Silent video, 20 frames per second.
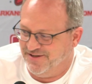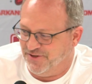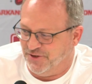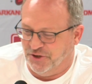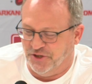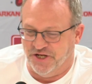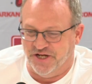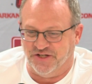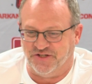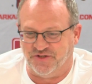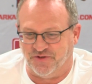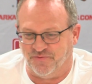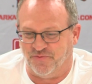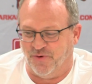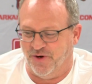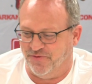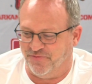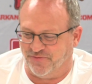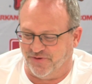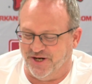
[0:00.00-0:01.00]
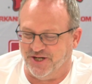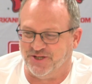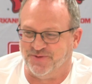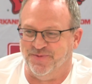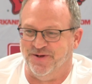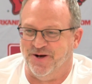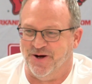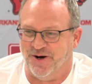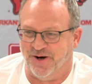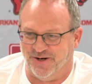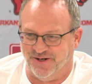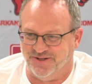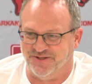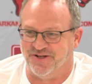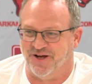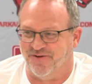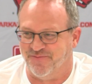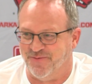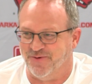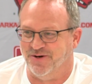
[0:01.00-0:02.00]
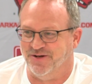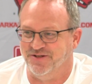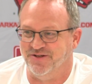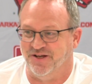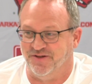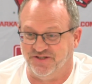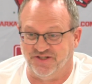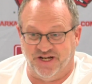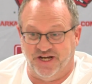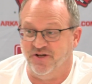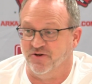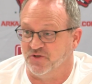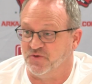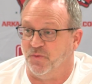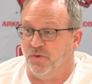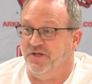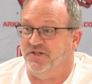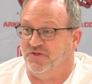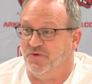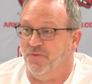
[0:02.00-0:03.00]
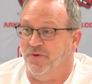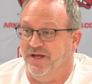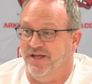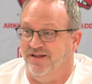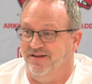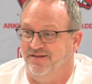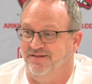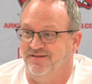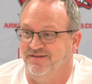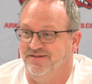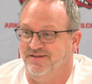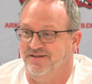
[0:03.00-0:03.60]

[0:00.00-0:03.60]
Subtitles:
lists of what freshmen are and sophomore. Seniors want to win.